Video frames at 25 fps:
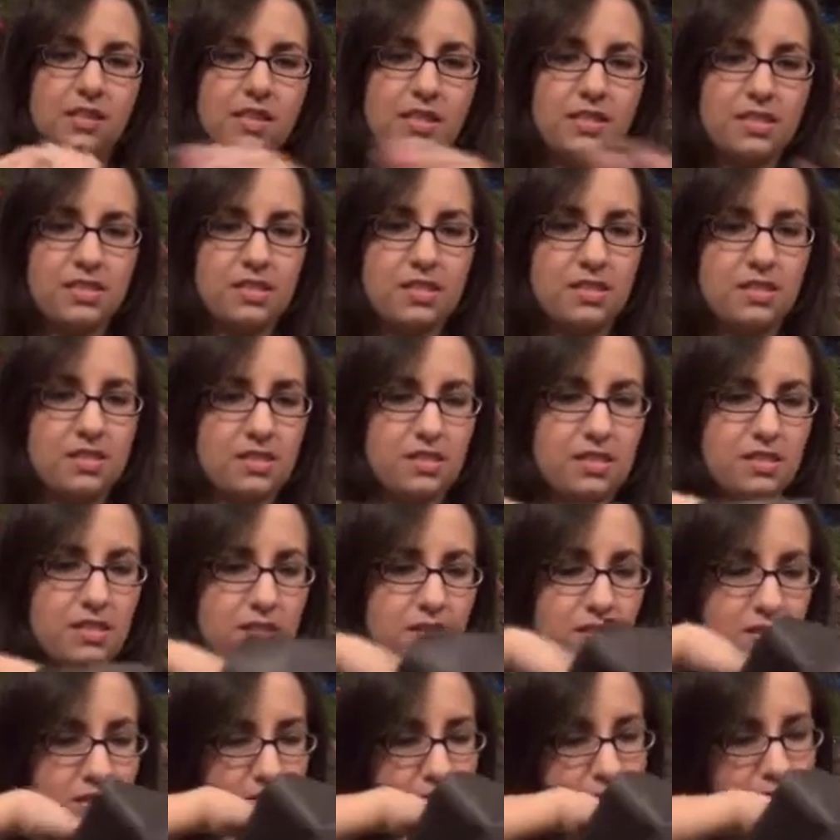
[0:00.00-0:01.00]
Let's
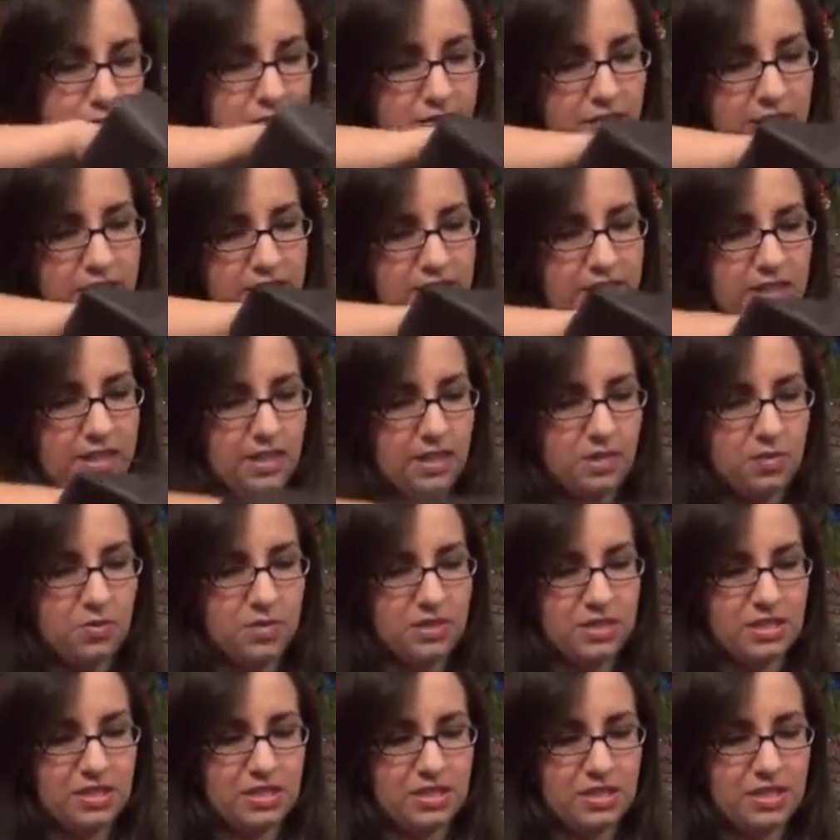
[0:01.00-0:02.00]
find out
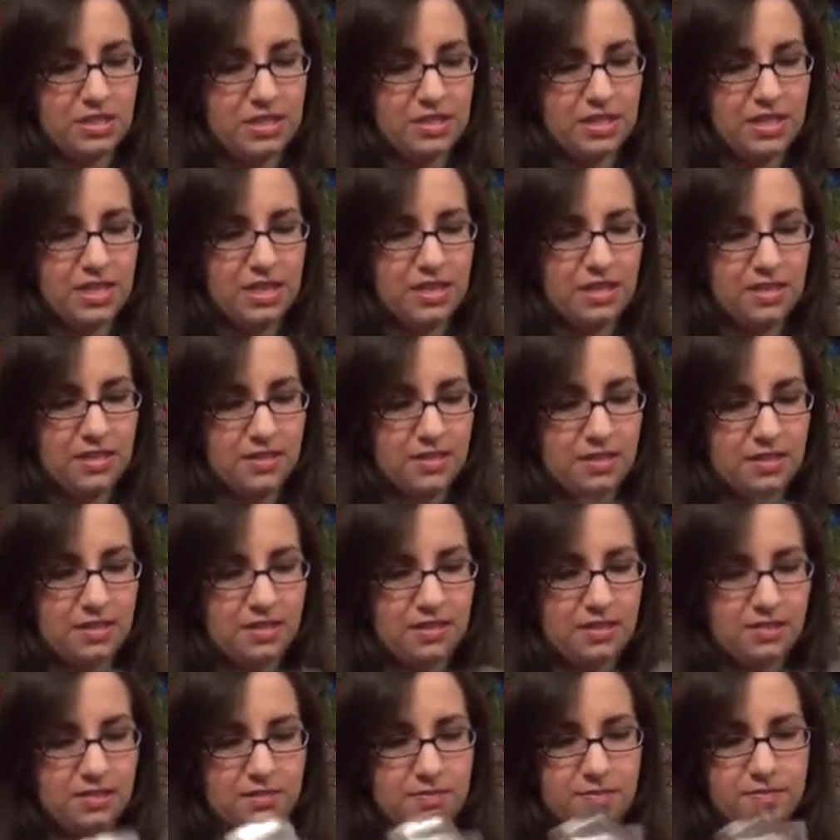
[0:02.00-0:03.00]
what's
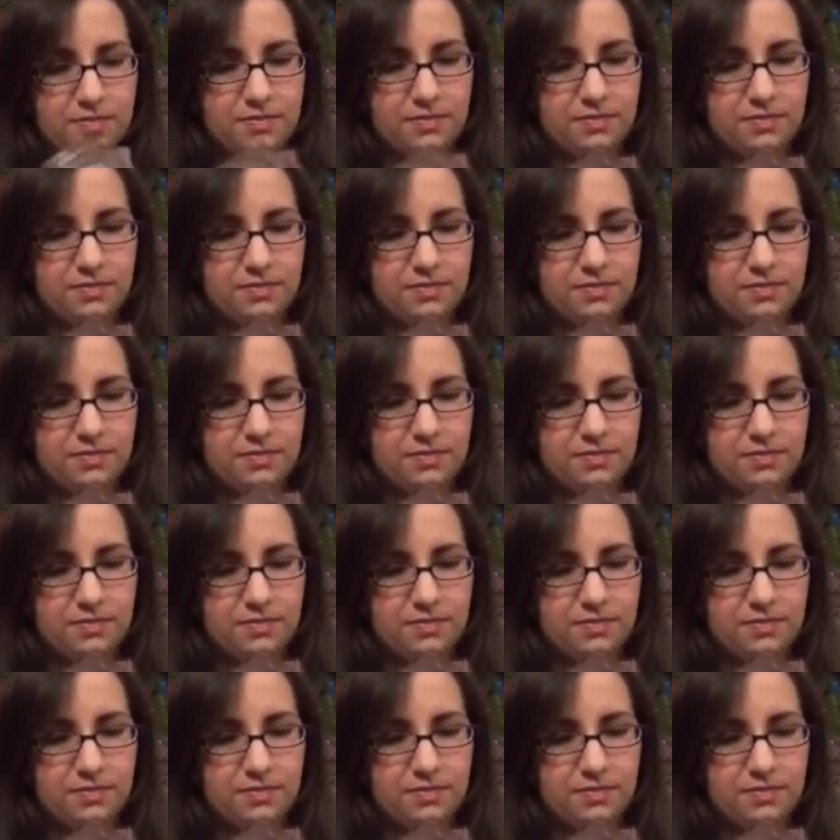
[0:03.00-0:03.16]
inside.